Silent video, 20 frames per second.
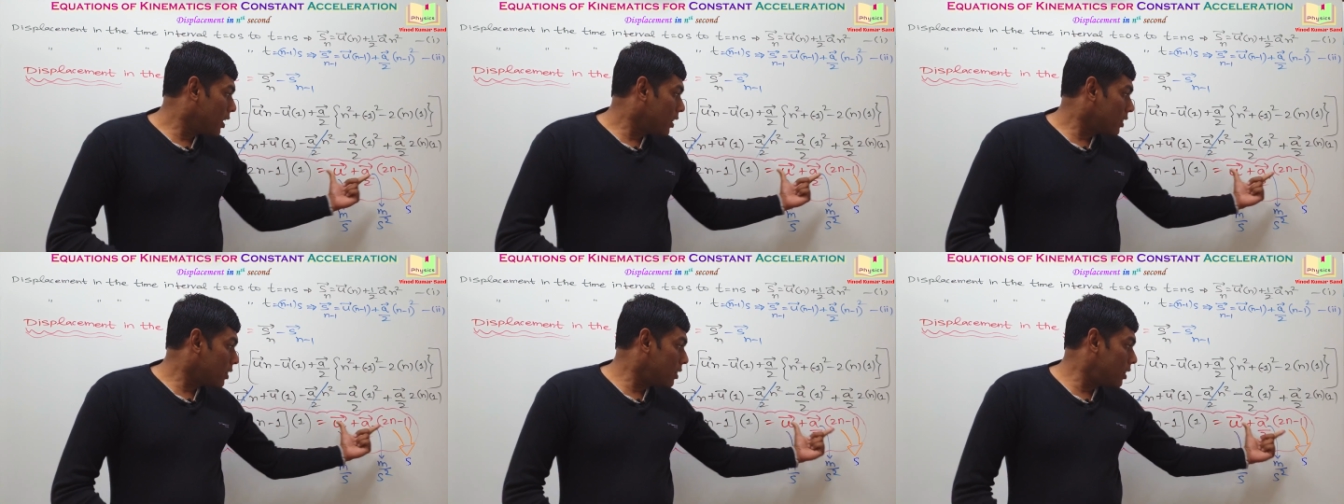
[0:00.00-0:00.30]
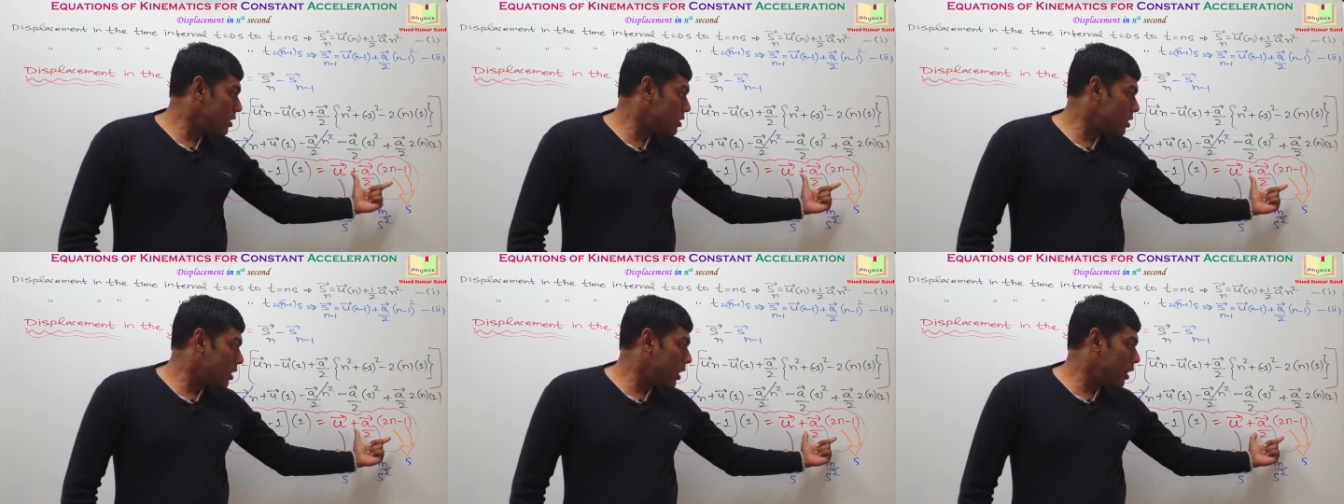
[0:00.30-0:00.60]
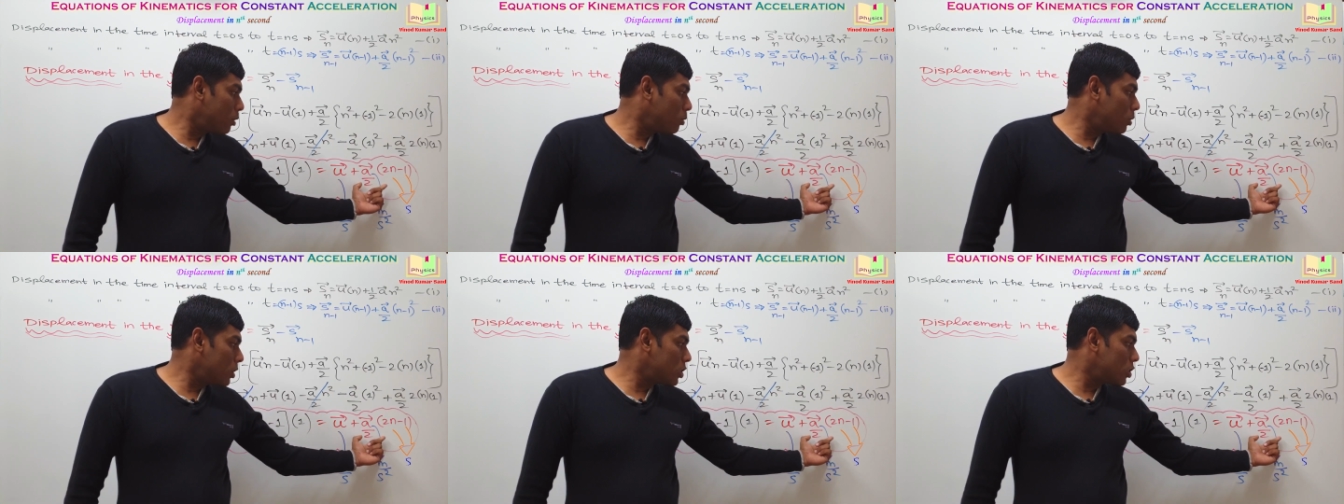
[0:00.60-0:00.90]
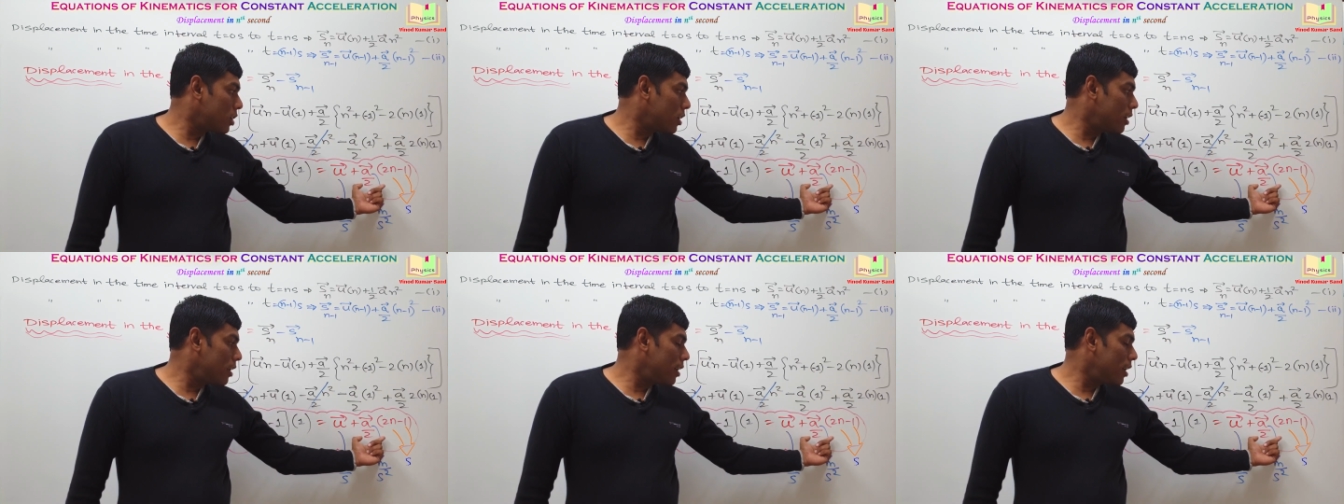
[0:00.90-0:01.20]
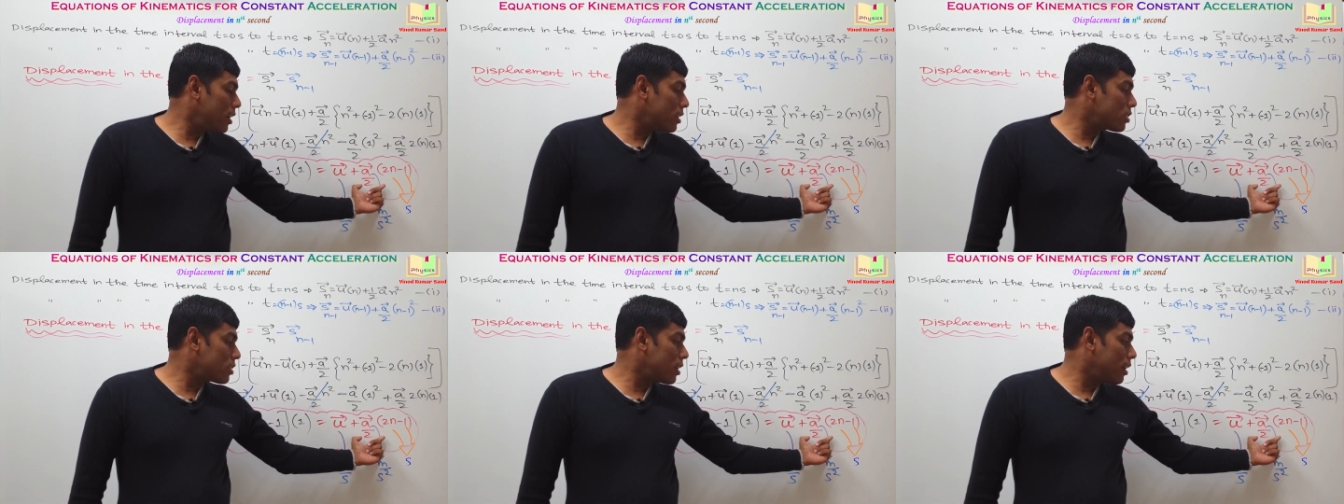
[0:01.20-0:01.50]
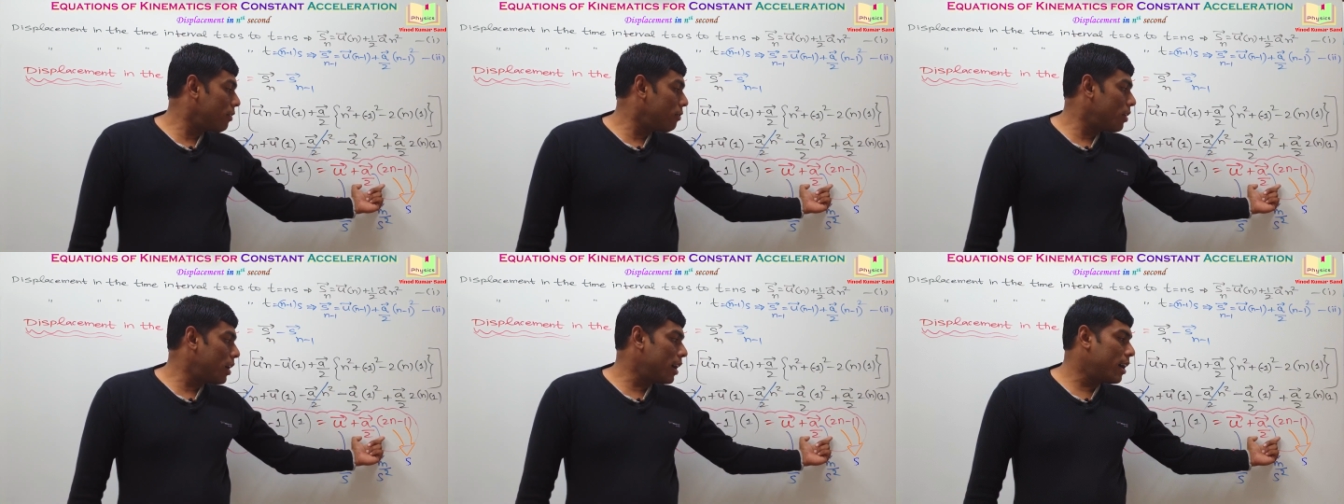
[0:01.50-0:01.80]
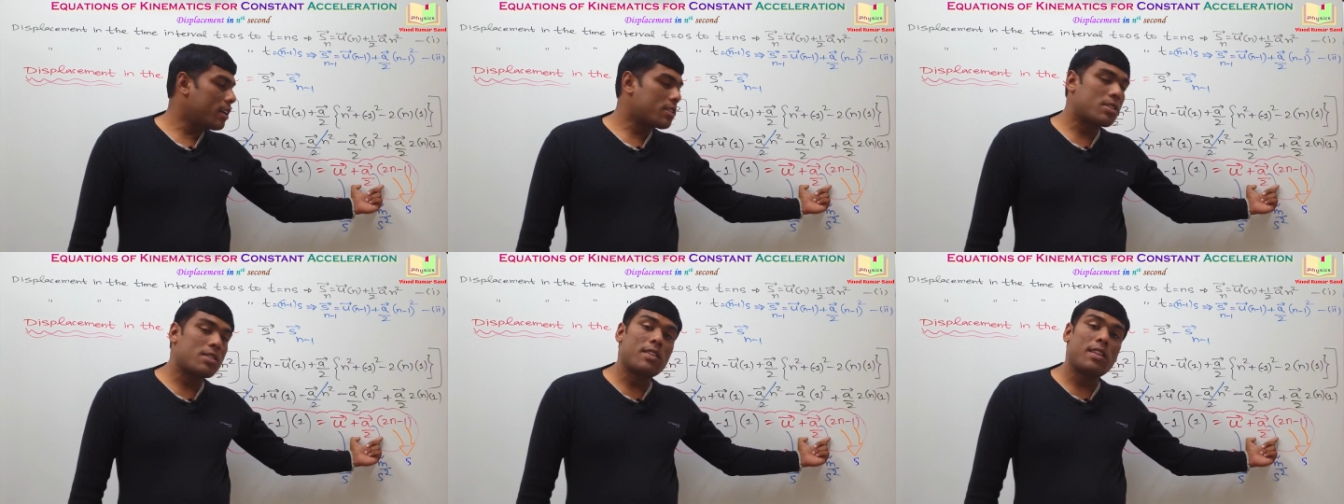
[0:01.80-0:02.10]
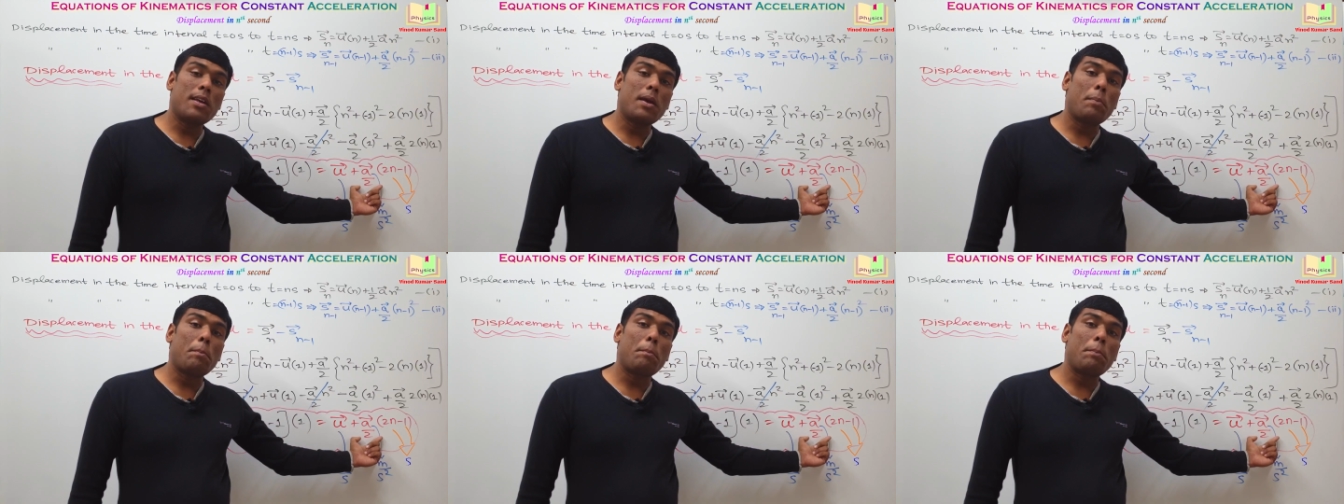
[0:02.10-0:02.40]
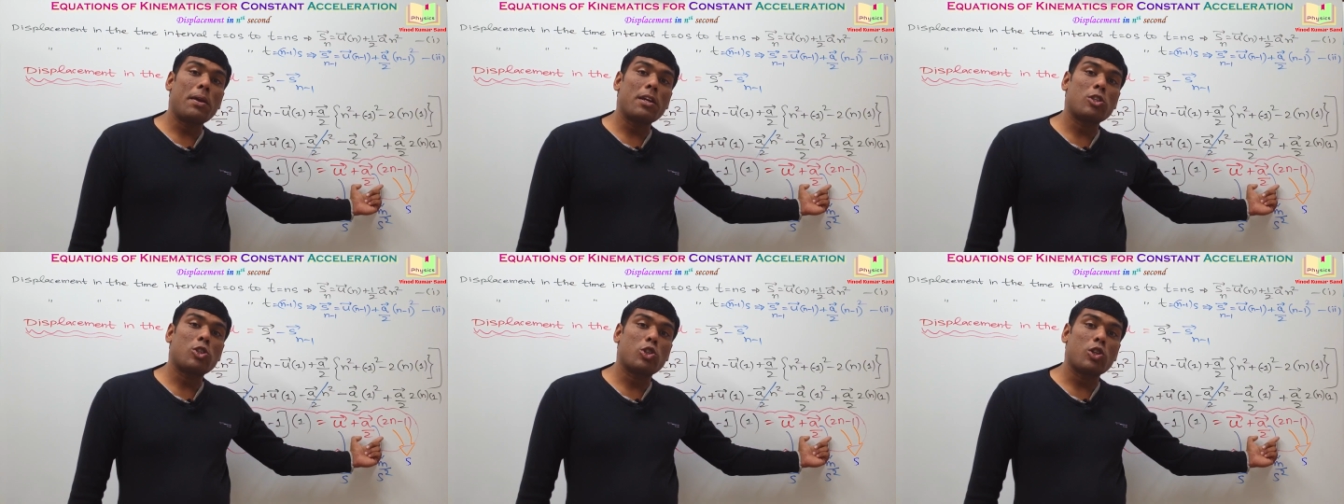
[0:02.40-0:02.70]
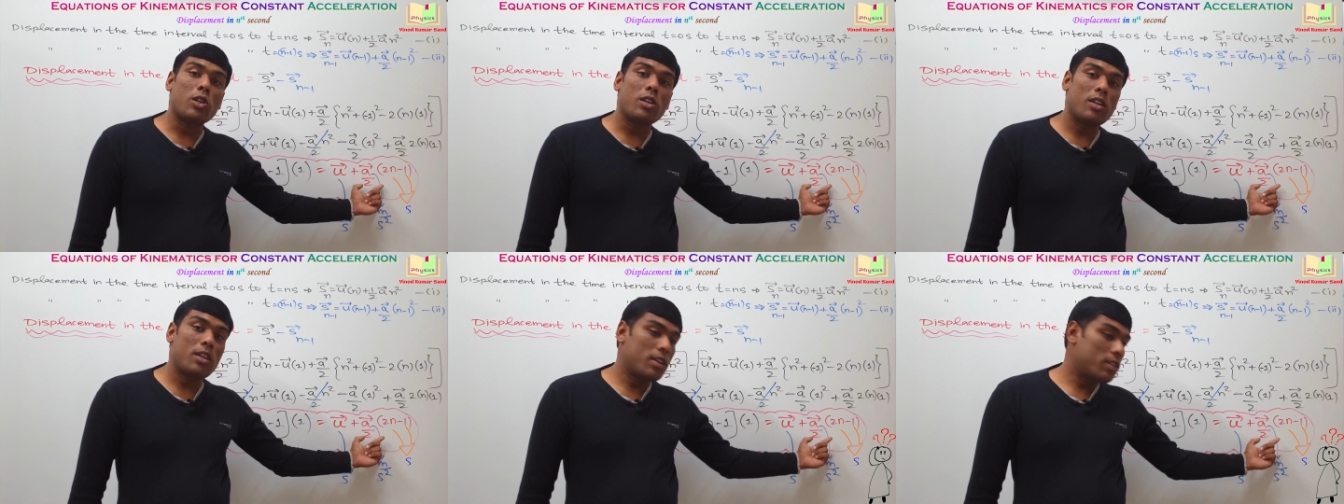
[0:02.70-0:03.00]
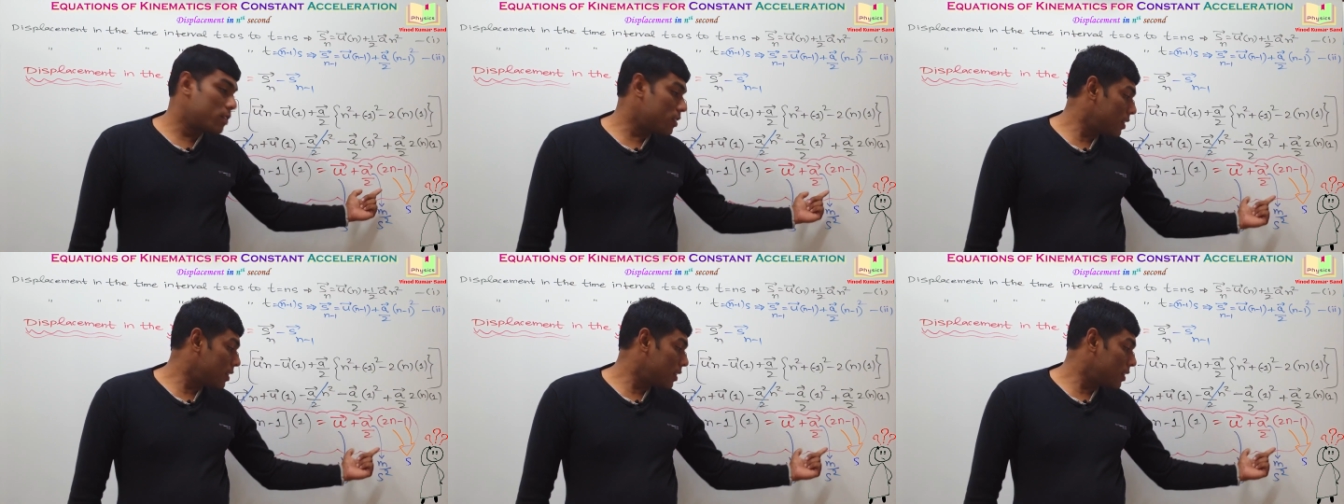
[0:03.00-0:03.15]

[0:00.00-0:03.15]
This equation is giving us the impression